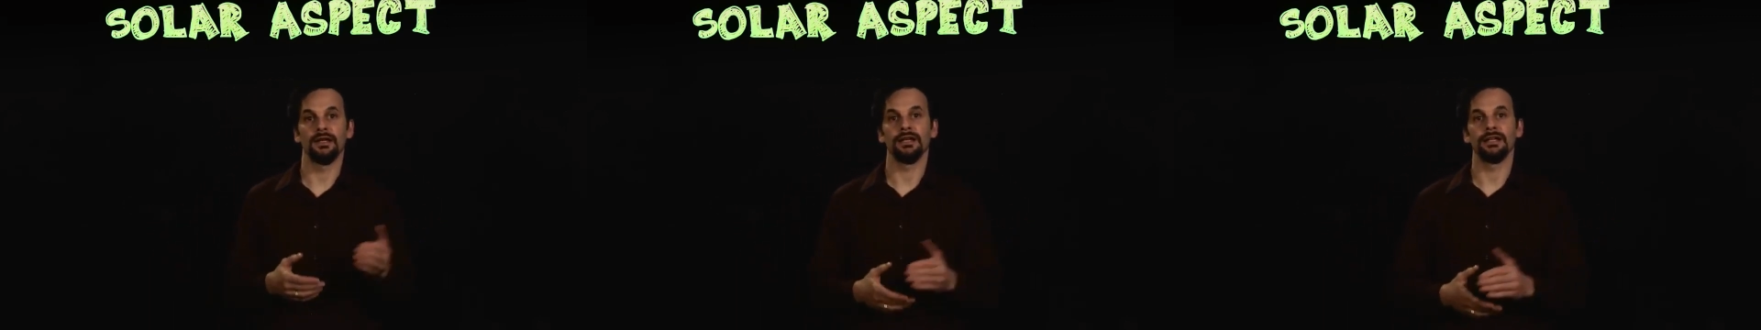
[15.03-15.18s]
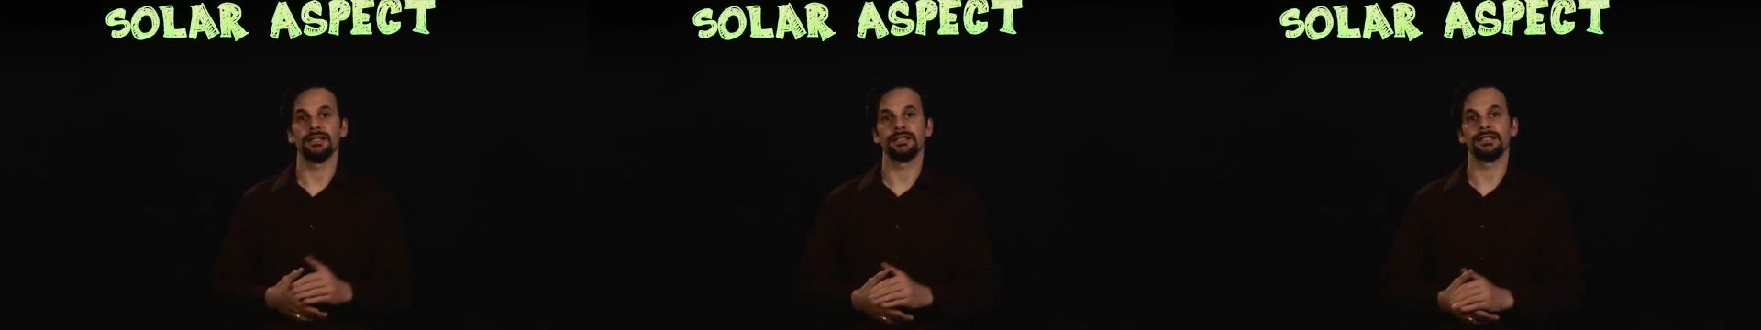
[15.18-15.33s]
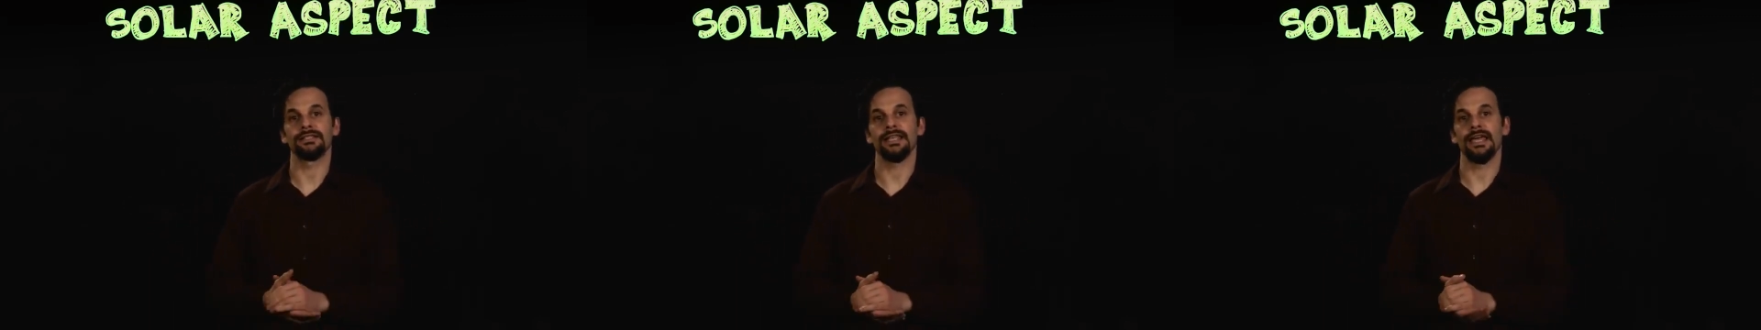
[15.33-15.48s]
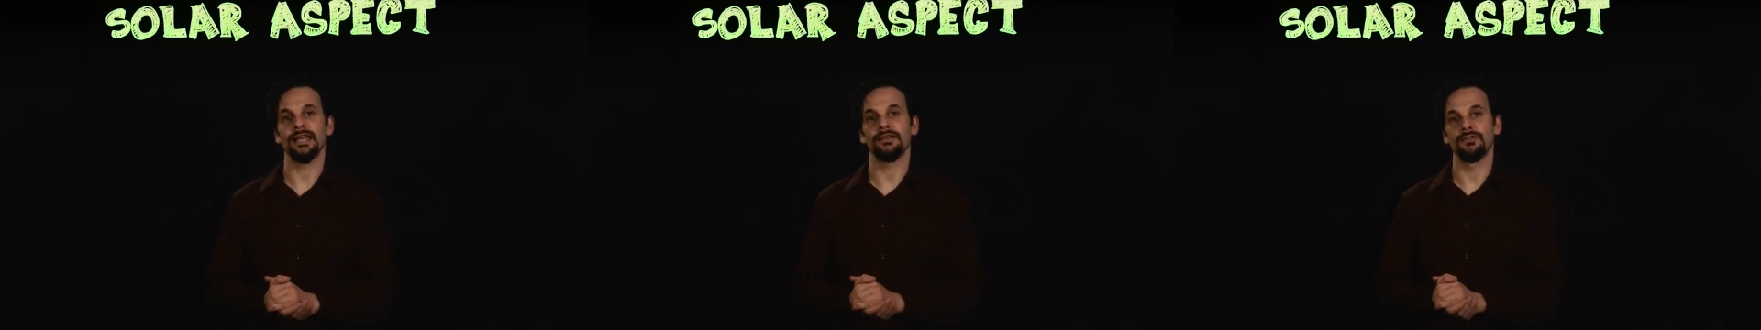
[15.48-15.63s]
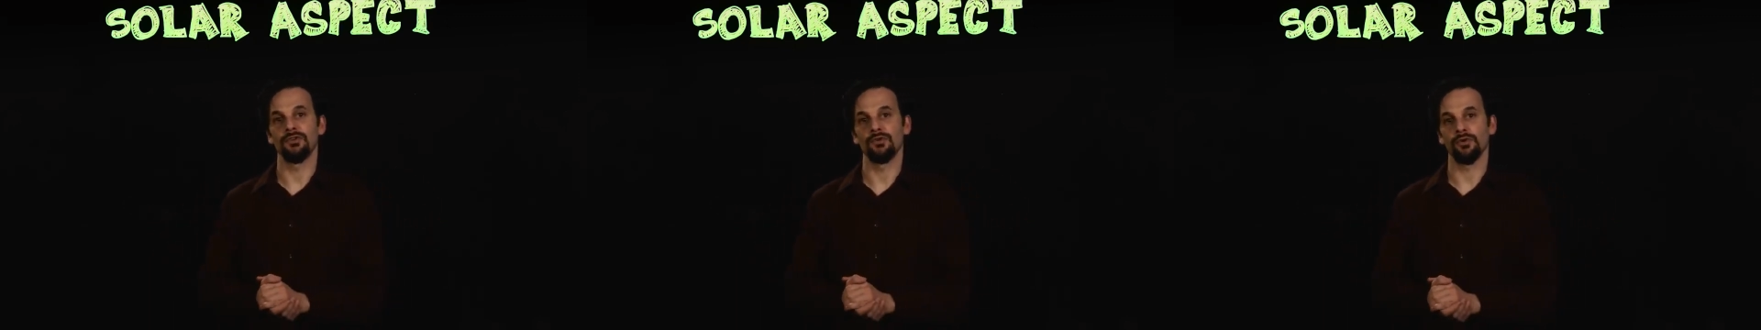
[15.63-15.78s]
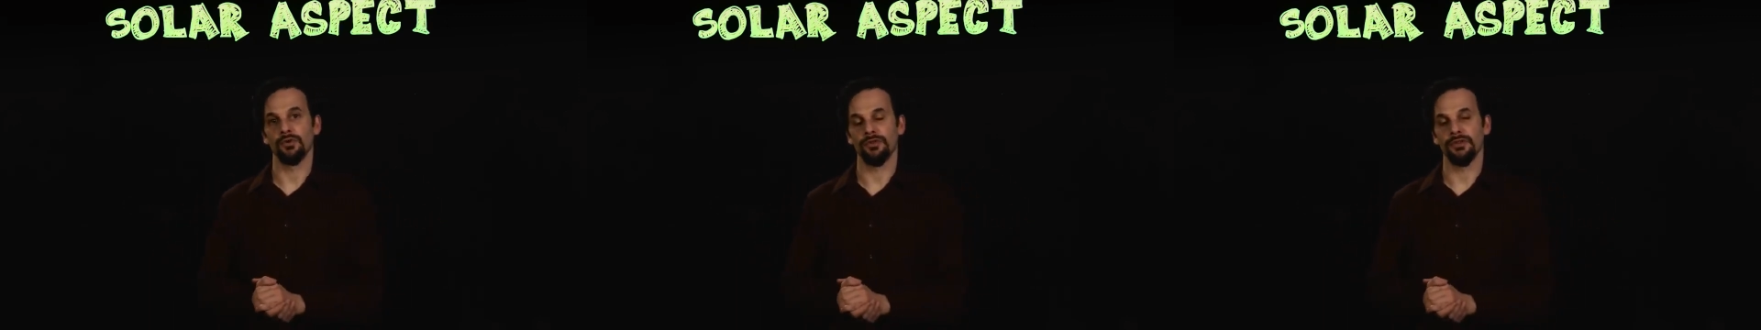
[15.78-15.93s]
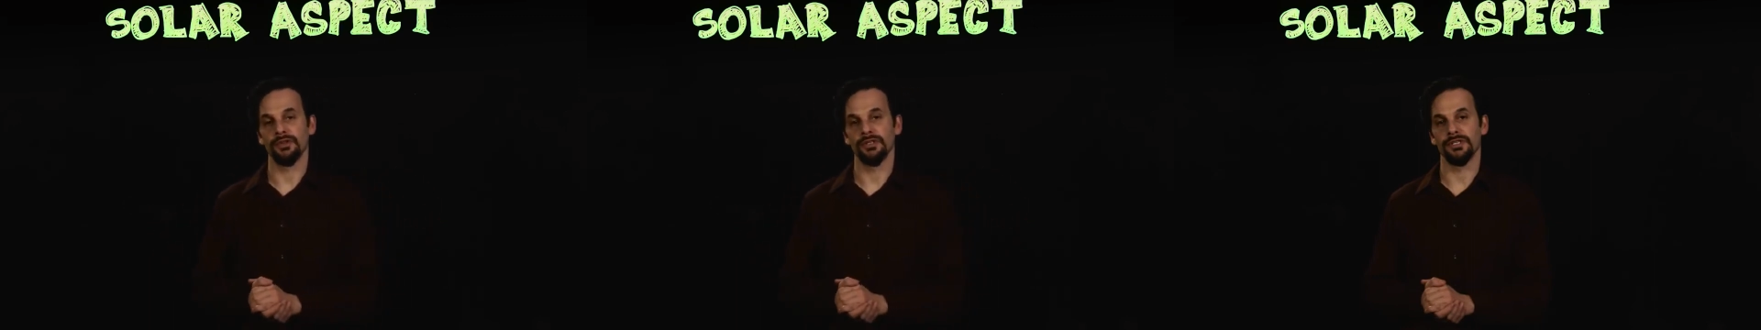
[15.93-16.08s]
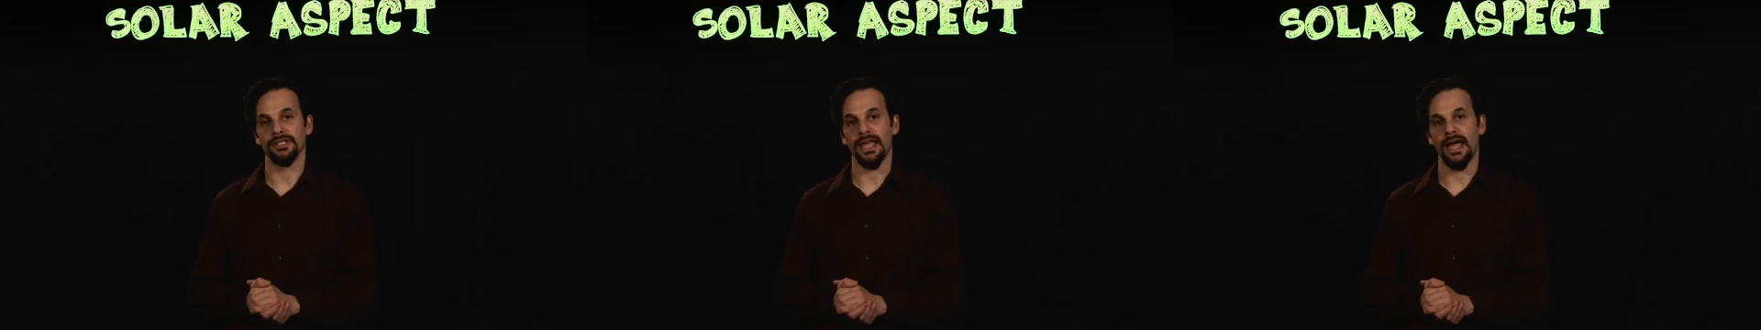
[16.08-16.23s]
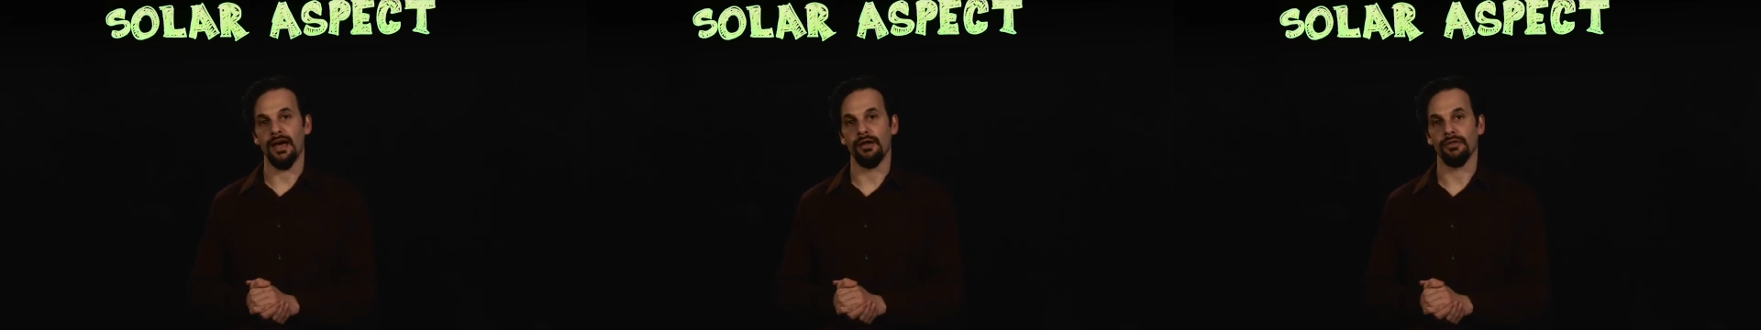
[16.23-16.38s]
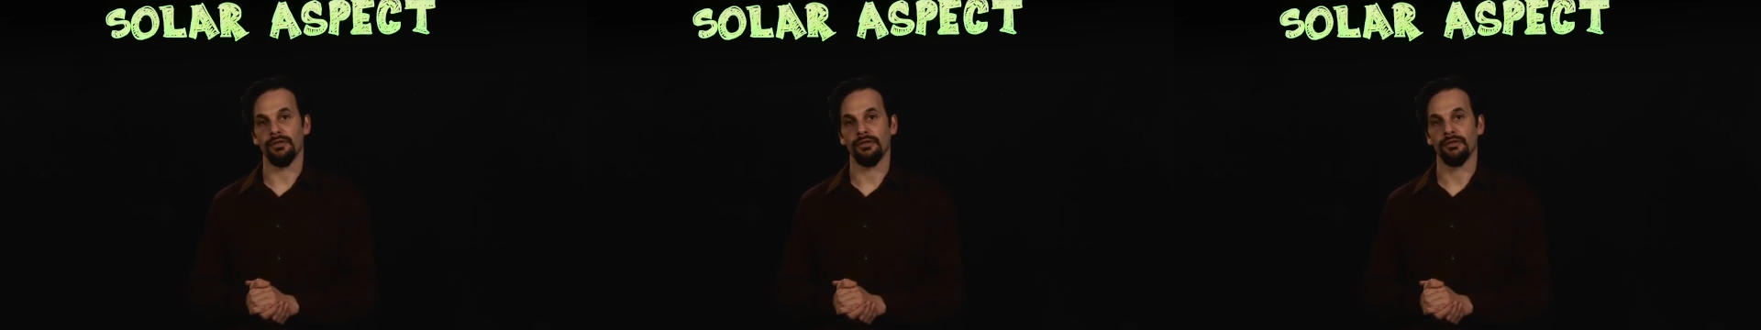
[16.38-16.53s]
instead of north and
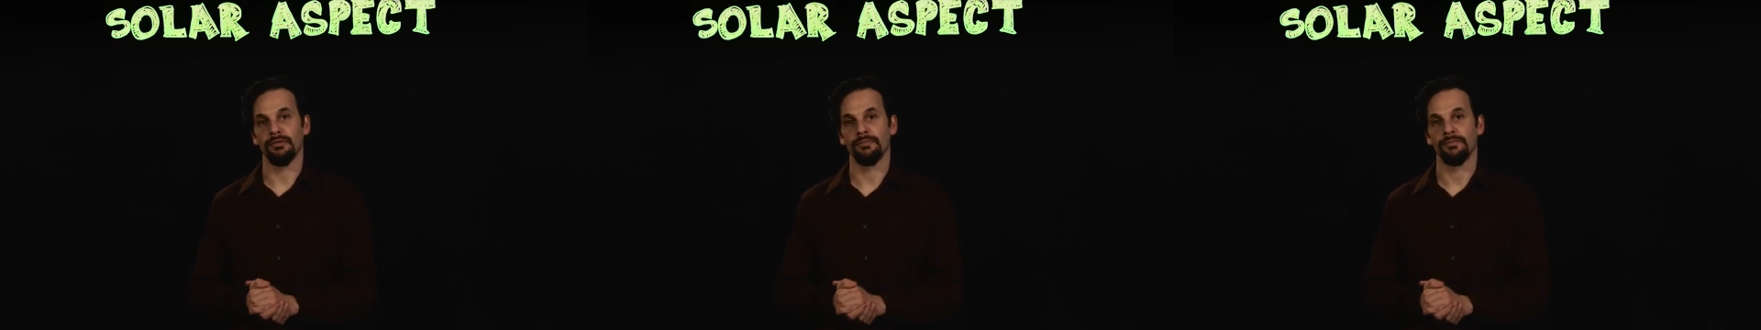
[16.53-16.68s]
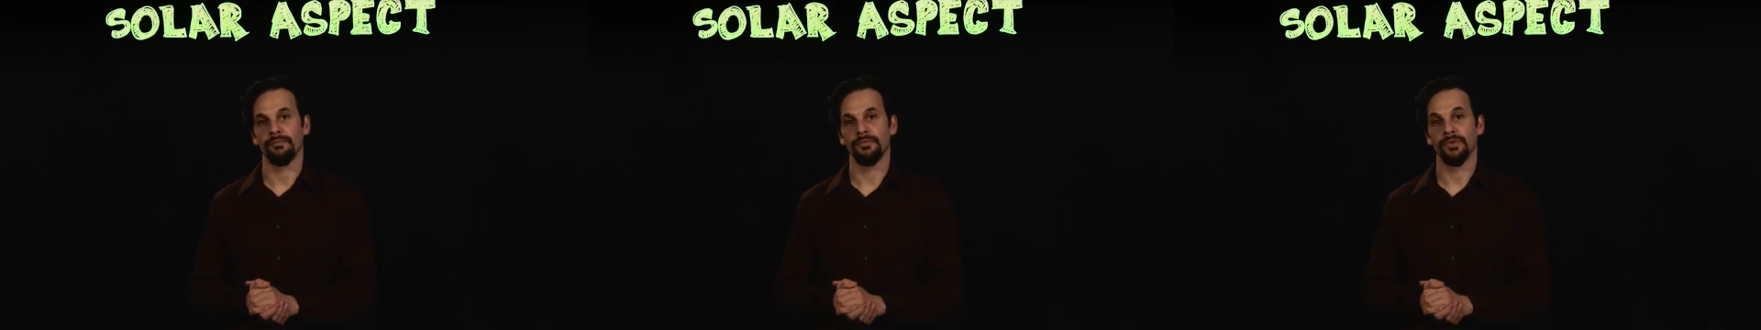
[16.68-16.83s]
south.